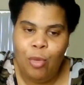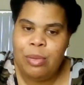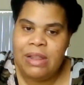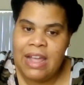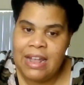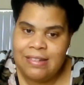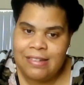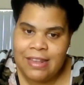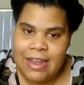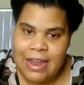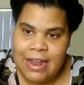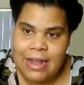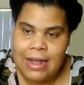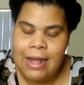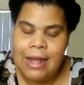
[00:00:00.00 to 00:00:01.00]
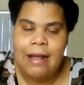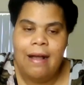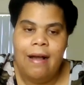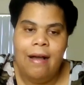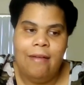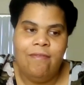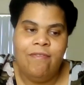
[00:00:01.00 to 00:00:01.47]
planting
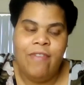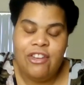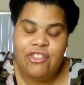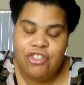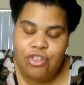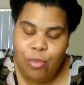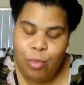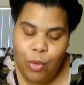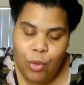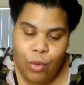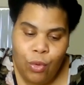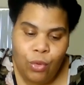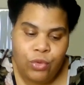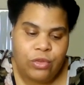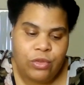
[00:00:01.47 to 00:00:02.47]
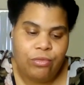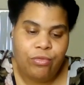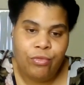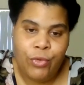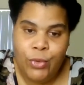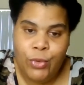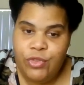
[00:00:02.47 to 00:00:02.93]
vegetables and
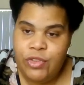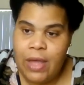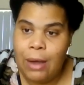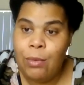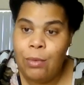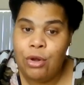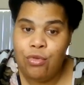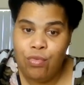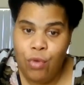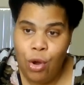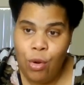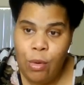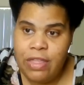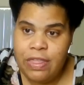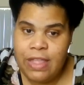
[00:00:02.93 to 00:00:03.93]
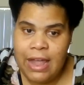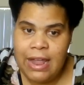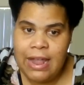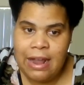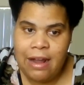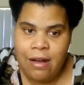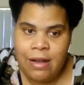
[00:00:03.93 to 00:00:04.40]
fruits that would grow in
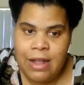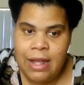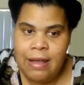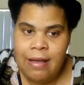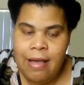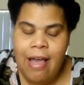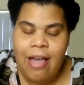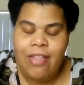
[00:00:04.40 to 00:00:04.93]
that area,